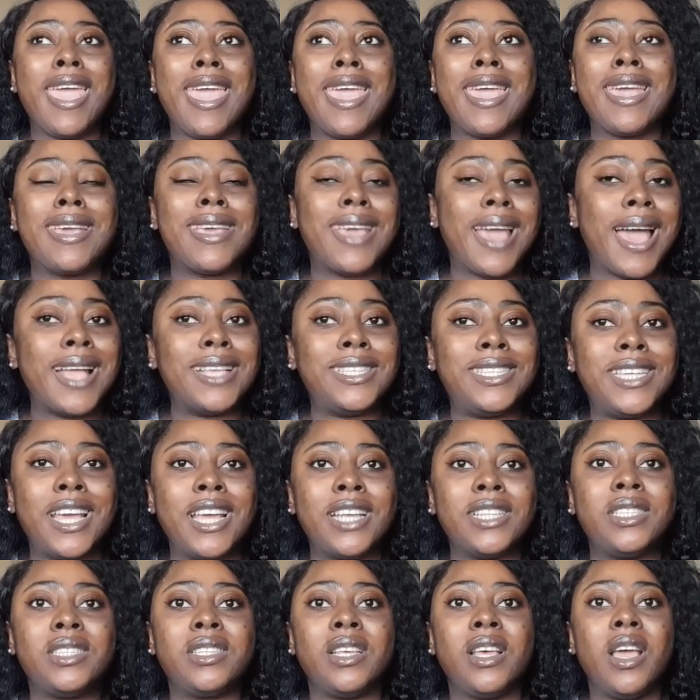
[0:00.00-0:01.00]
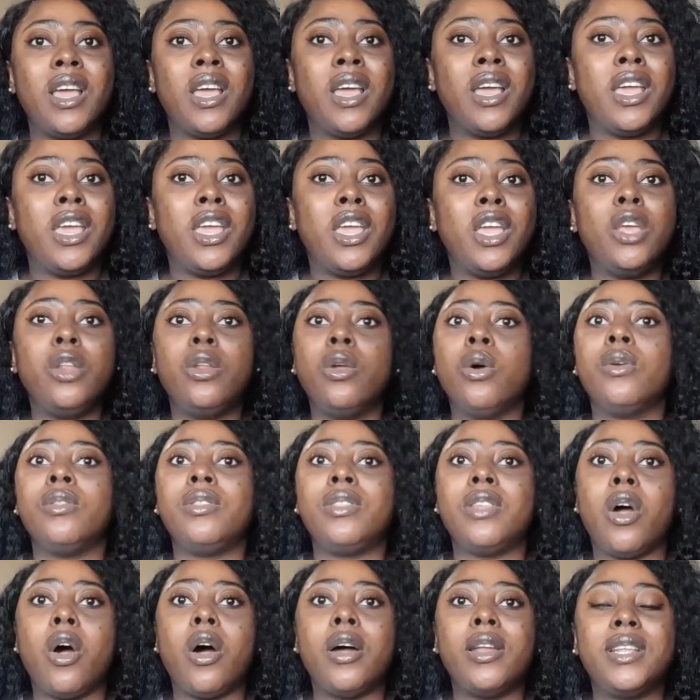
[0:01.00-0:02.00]
a gadget. You
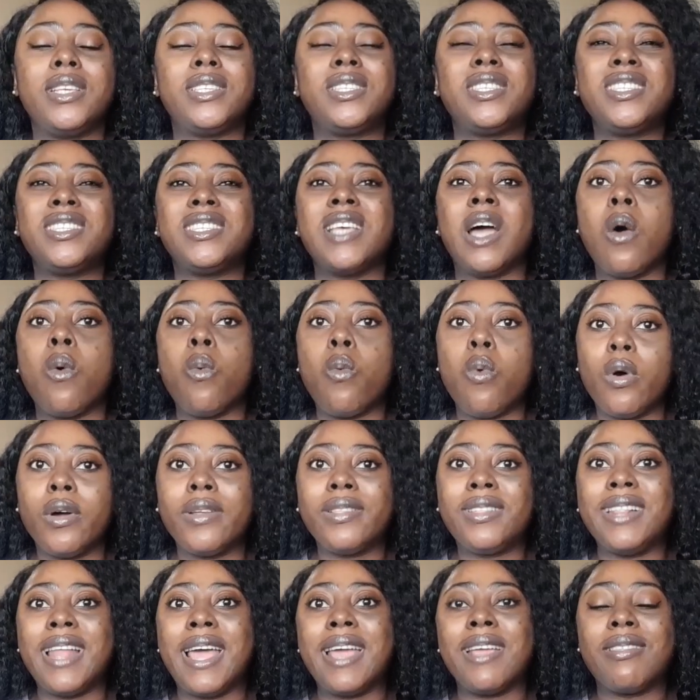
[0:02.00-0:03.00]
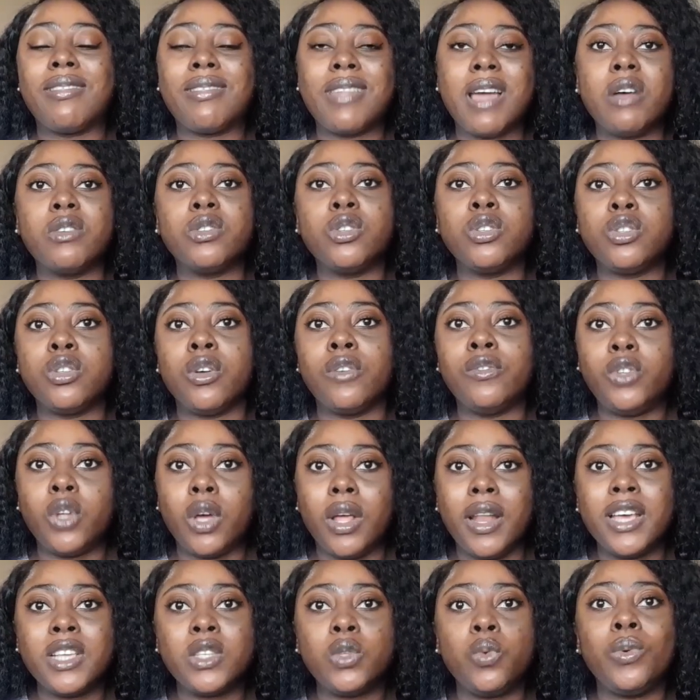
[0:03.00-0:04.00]
know, all these things are worth like thousands of
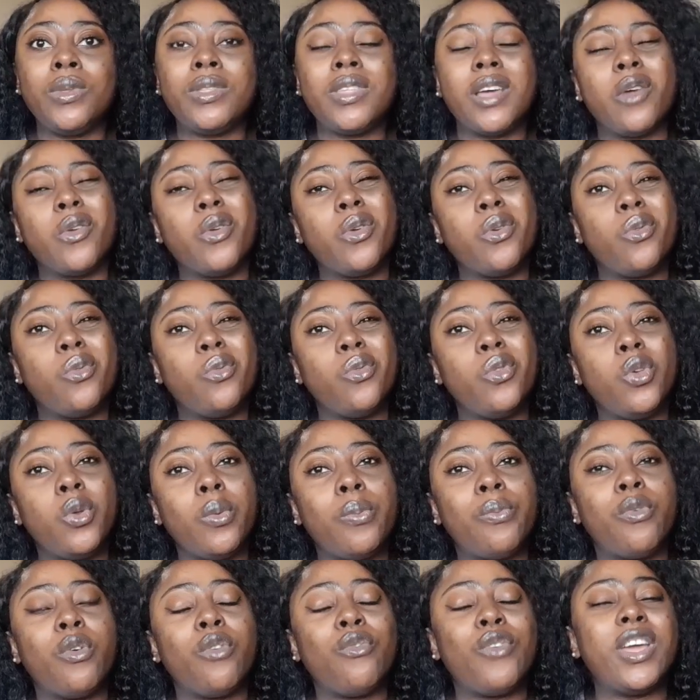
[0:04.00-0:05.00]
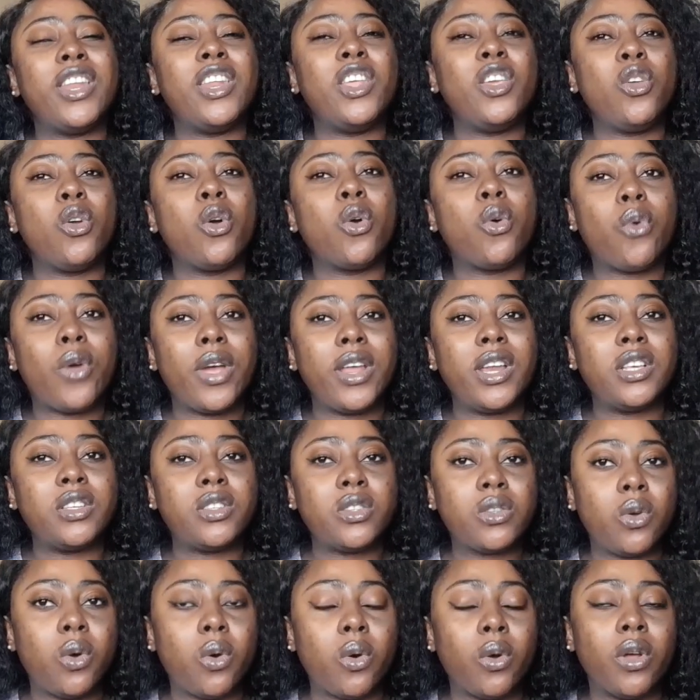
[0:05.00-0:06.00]
dollars without you providing your credit
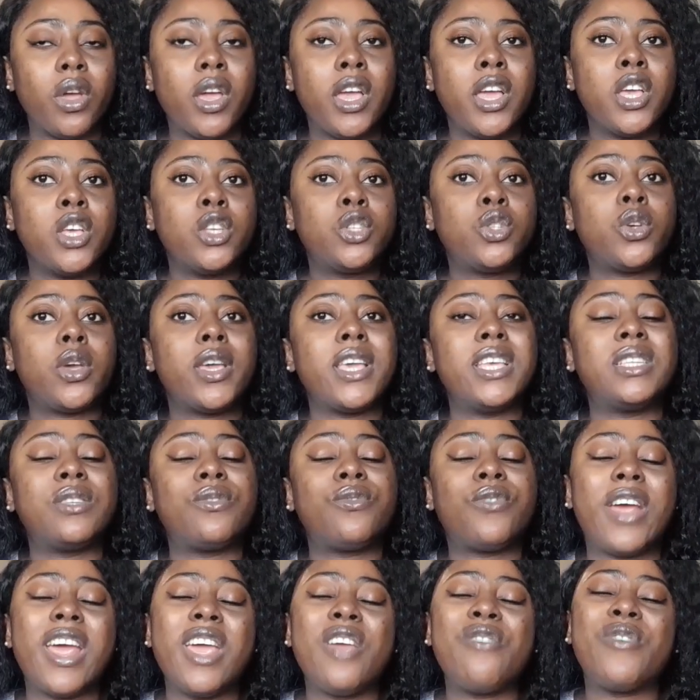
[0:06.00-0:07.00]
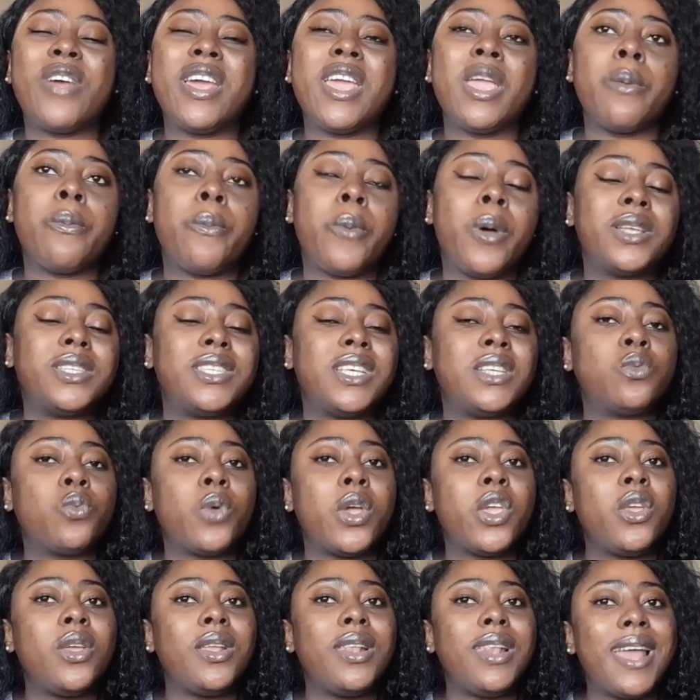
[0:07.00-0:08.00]
score. So it's very, very important
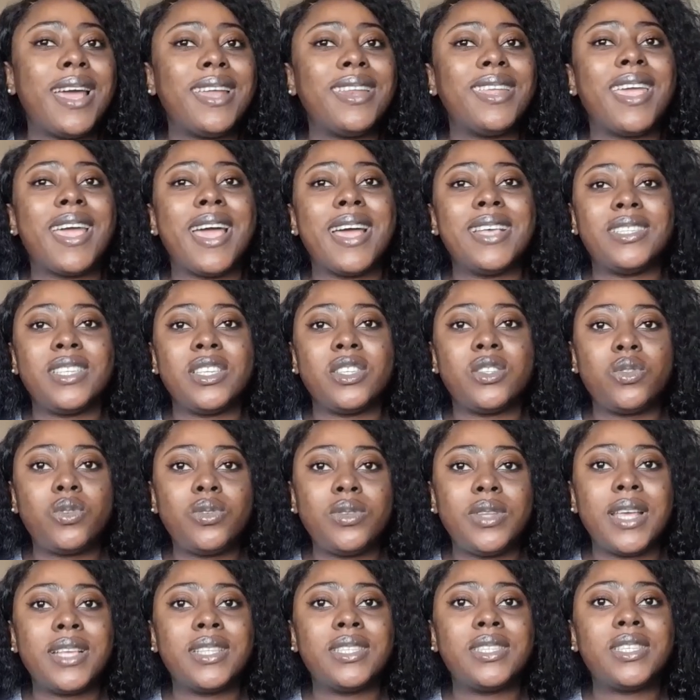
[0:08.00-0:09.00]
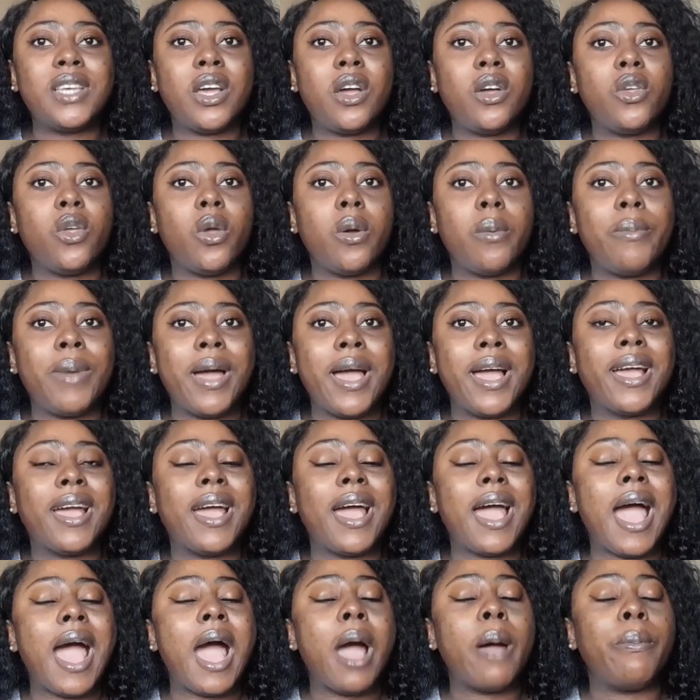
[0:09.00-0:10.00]
when you land here as a student, tell your bank,
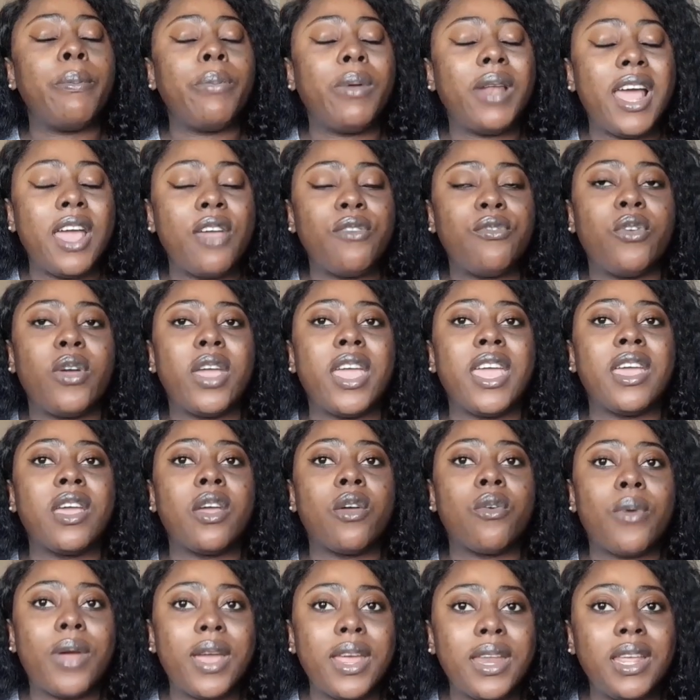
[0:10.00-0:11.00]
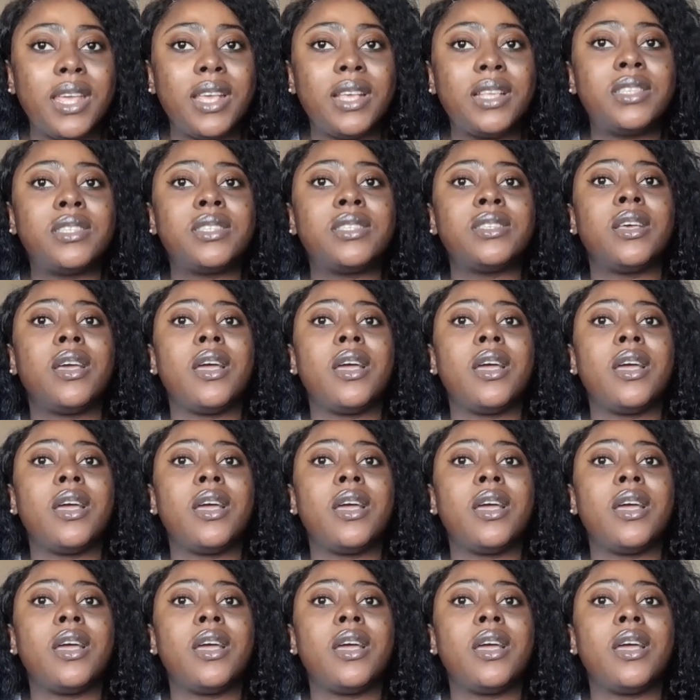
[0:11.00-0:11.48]
apply for a credit